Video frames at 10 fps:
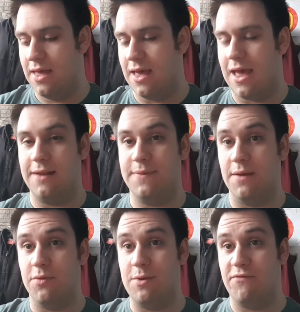and it
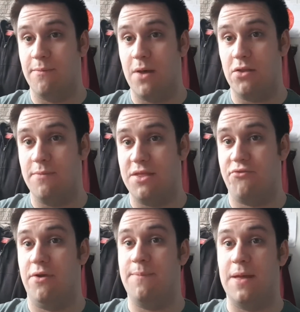becomes a bit of a murder
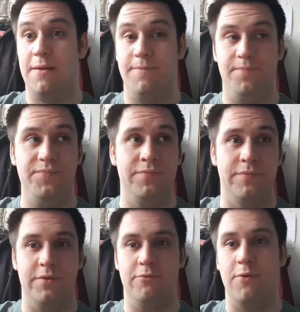mystery, but
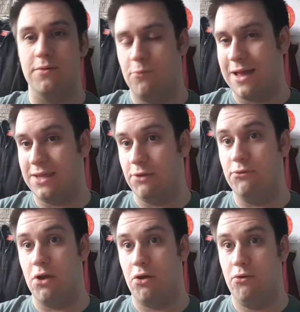one where you
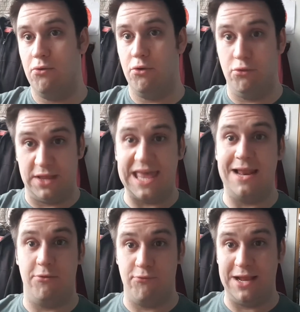know who the
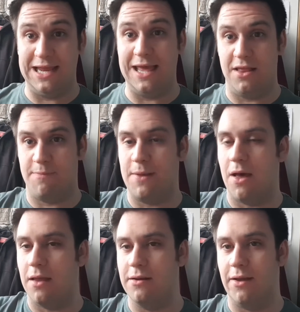killer really is. But
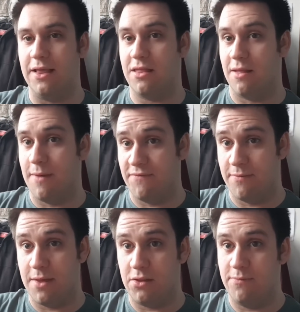unlike some other
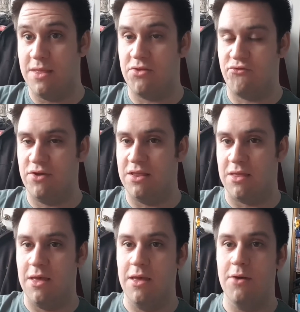murder mysteries
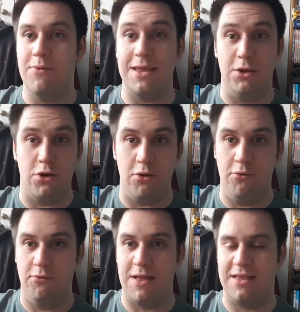where you know
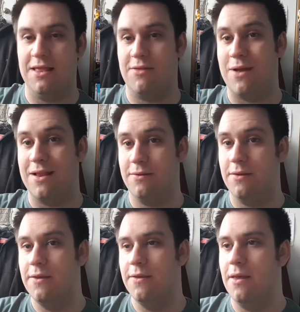who that is, when
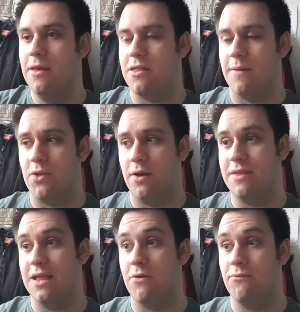sometimes
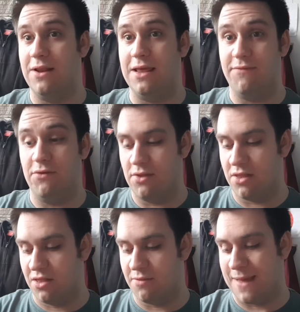they don't really give you the
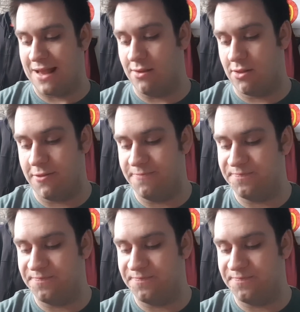suspense,